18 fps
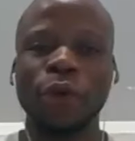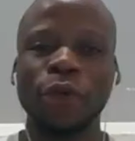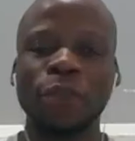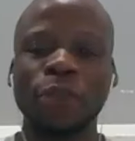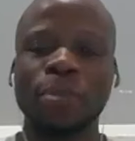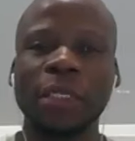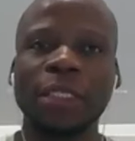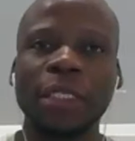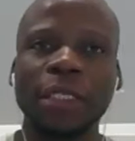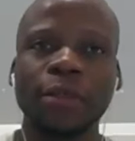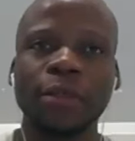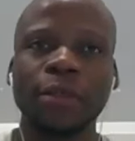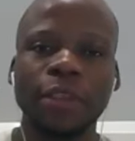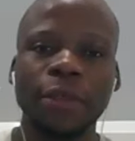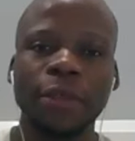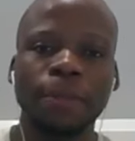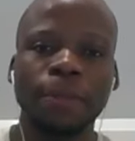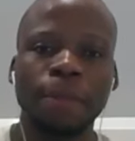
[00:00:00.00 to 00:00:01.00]
calls me
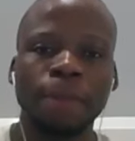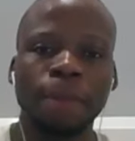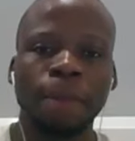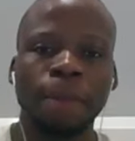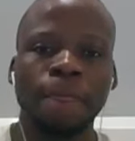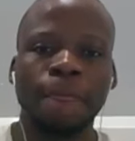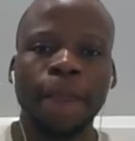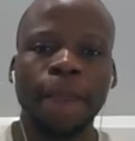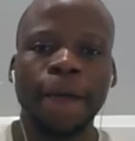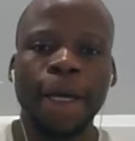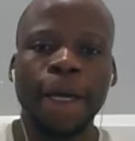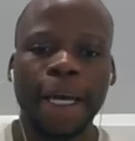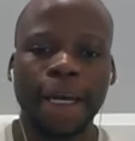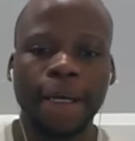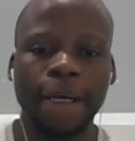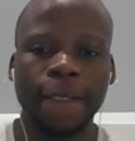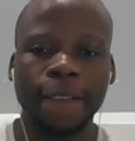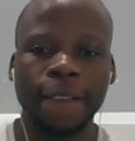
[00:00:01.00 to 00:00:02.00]
Silver,
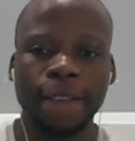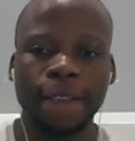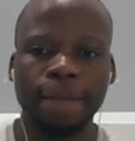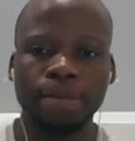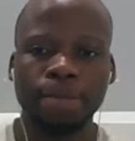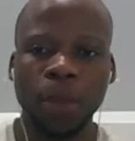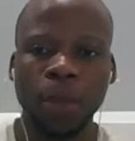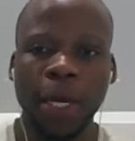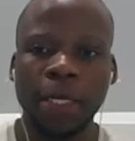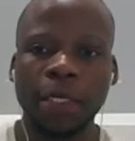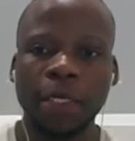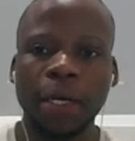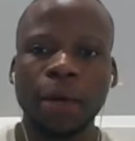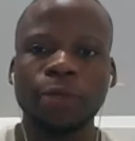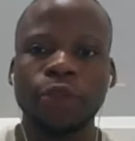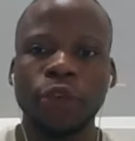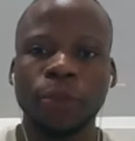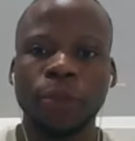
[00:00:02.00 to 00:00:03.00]
and I
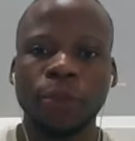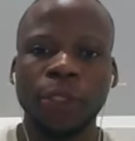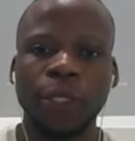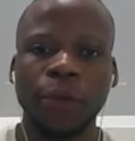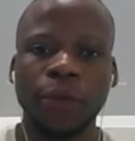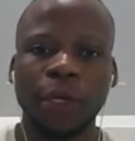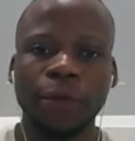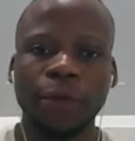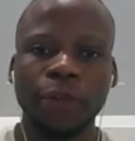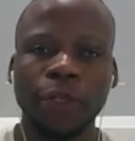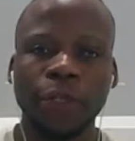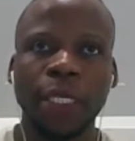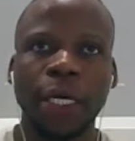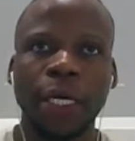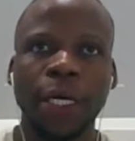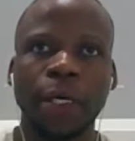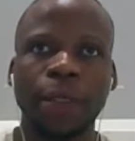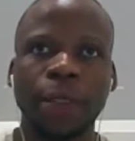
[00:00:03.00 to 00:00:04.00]
come from South
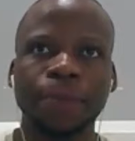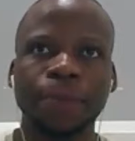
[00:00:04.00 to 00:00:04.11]
Africa.